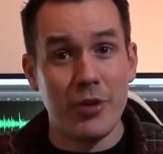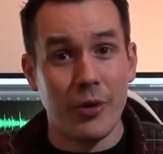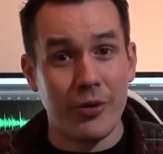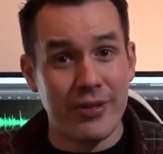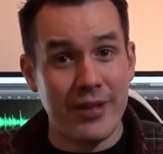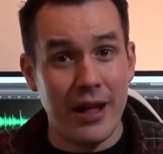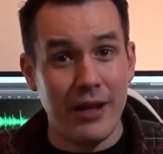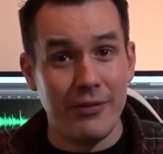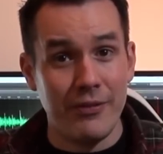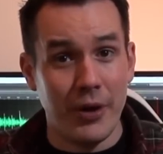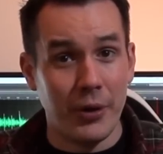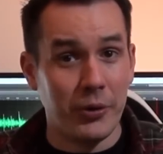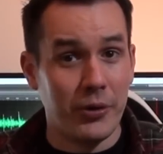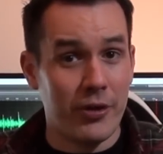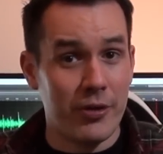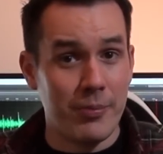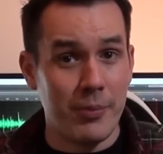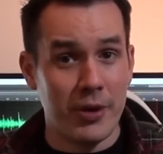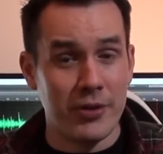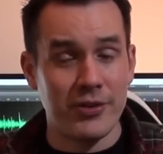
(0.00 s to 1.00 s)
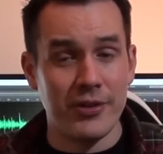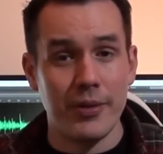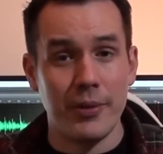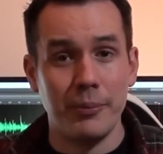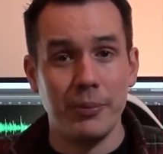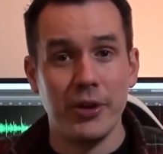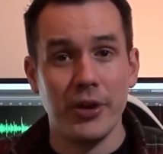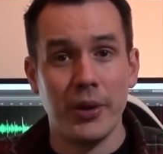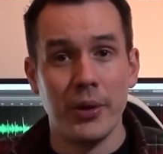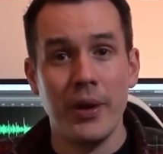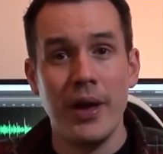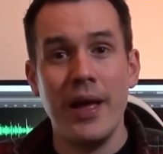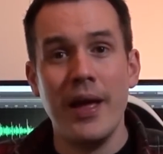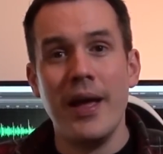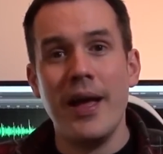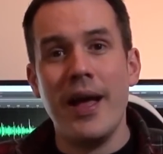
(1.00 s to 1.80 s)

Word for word: as your cell phone does, most of them do.